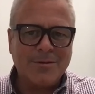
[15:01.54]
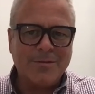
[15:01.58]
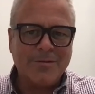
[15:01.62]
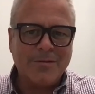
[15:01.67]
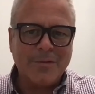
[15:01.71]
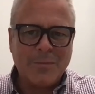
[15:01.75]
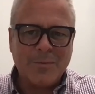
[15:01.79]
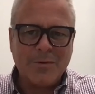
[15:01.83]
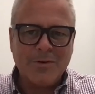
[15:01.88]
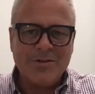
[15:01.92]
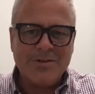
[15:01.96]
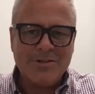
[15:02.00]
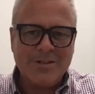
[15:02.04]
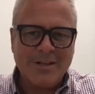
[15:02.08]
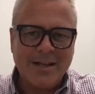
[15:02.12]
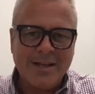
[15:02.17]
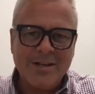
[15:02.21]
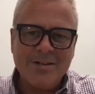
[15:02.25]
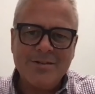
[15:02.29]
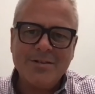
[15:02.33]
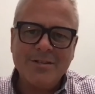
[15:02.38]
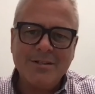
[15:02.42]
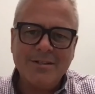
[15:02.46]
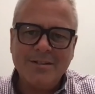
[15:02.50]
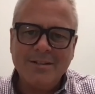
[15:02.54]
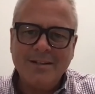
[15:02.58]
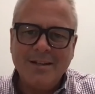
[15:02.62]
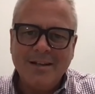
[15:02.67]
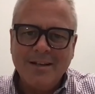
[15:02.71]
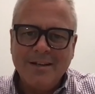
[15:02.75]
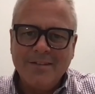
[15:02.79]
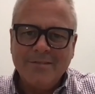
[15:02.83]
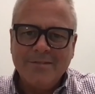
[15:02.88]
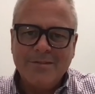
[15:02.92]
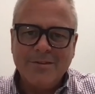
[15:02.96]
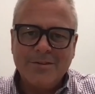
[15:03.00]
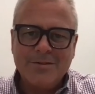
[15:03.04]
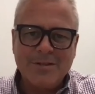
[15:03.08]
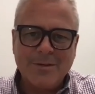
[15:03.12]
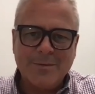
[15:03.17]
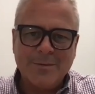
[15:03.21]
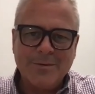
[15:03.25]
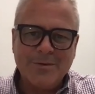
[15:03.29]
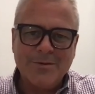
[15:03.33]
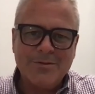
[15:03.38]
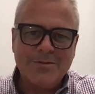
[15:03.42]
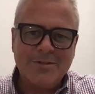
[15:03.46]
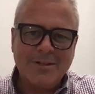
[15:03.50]
or of appreciation for
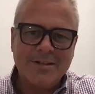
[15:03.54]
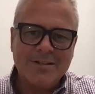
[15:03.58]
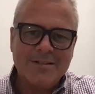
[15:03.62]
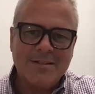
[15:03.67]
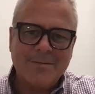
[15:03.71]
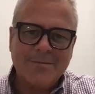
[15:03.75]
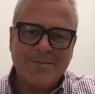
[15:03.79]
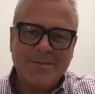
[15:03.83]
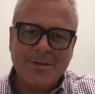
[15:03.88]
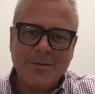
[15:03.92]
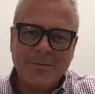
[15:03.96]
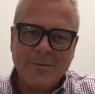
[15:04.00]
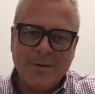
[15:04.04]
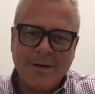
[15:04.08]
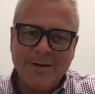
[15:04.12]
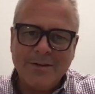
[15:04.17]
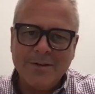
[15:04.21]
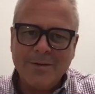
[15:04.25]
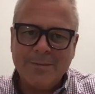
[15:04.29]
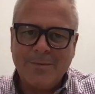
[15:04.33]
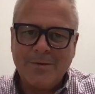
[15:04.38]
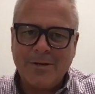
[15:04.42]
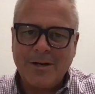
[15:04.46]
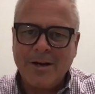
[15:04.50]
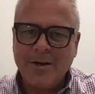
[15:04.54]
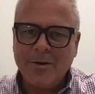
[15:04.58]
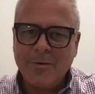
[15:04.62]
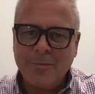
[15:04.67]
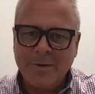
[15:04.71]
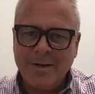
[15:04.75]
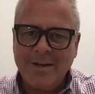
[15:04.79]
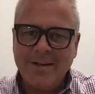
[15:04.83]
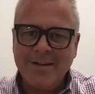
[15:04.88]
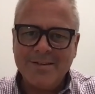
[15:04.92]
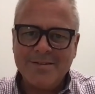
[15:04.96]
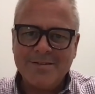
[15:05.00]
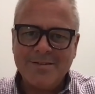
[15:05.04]
someone who's done something well the prior week.